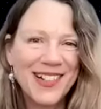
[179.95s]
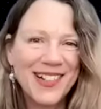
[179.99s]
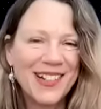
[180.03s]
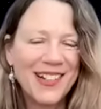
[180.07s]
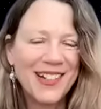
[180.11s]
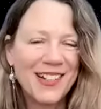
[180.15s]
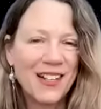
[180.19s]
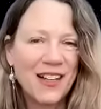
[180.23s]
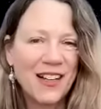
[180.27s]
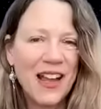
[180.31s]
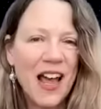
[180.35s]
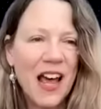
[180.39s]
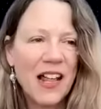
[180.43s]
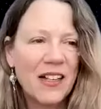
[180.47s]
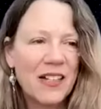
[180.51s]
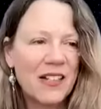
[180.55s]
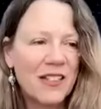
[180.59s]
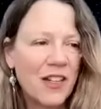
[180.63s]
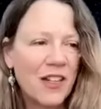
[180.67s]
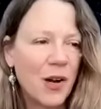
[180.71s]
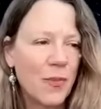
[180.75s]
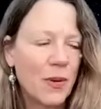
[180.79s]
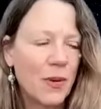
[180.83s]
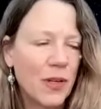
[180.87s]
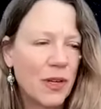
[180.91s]
and Kali
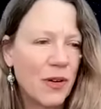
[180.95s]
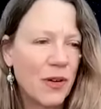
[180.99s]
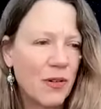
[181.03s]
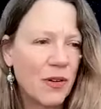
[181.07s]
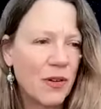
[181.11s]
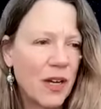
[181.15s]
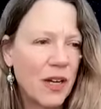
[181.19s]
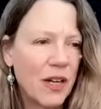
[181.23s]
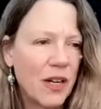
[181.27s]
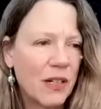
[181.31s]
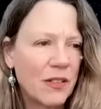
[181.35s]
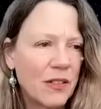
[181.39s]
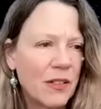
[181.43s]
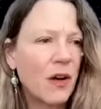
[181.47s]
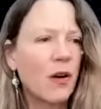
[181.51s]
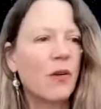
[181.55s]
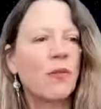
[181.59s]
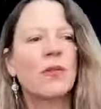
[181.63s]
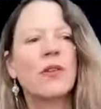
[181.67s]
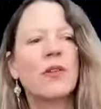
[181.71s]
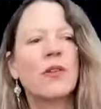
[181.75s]
Sarpa yoga, no,